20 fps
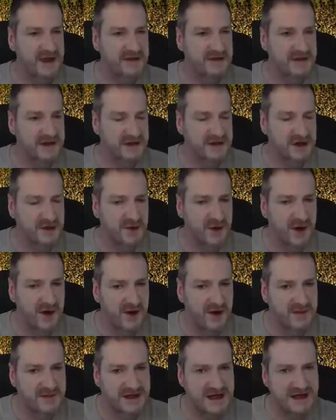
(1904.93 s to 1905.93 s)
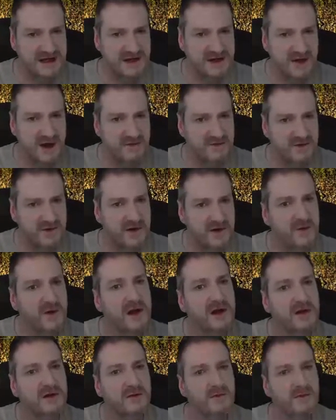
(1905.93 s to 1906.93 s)
They, the two programs integrate very
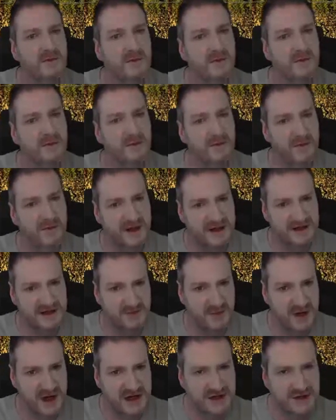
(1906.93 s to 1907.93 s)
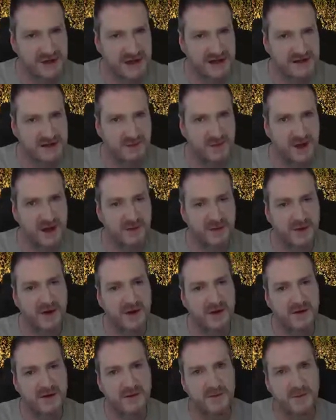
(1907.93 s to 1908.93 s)
well, but SpeedTree is a better
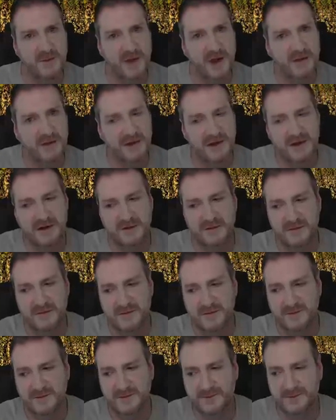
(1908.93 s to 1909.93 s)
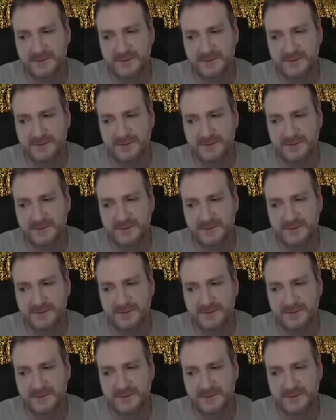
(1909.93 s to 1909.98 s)
program in my opinion.